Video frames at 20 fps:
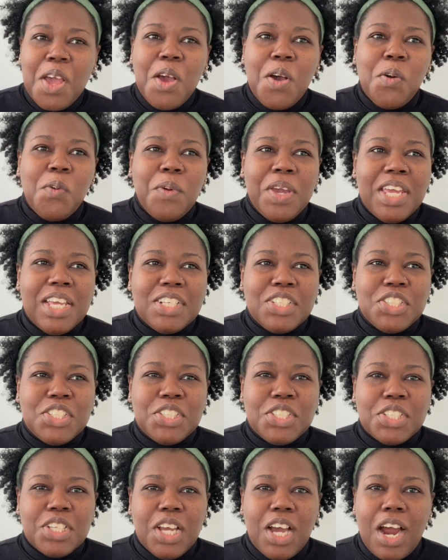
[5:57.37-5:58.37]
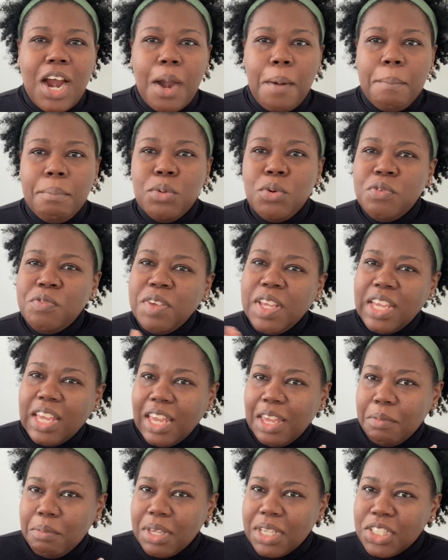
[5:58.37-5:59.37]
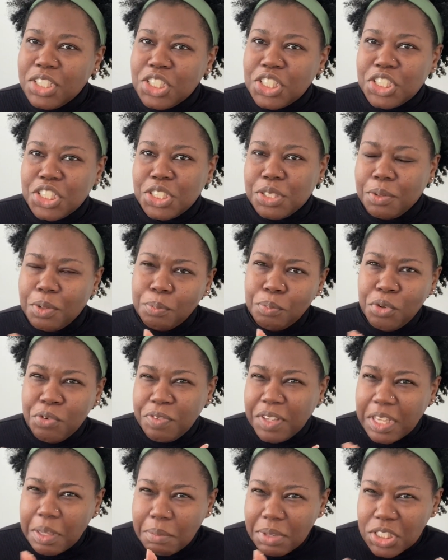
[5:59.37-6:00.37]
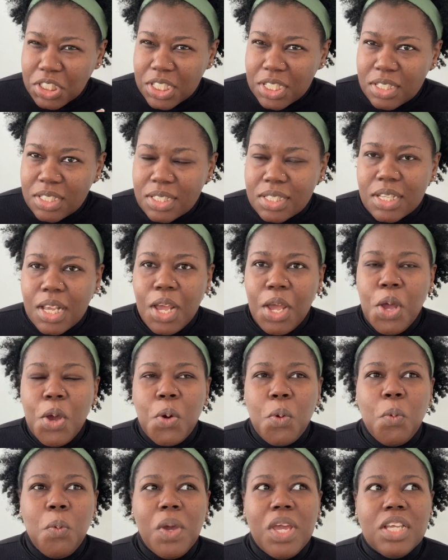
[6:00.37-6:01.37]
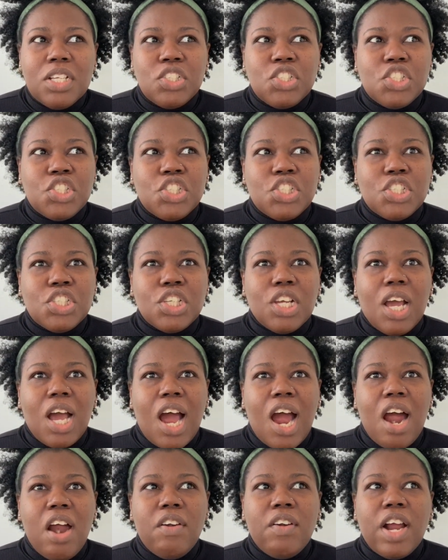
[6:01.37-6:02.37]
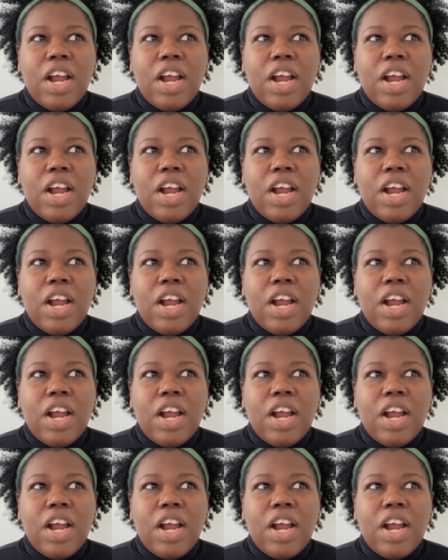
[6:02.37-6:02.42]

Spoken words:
which are moving images, which are a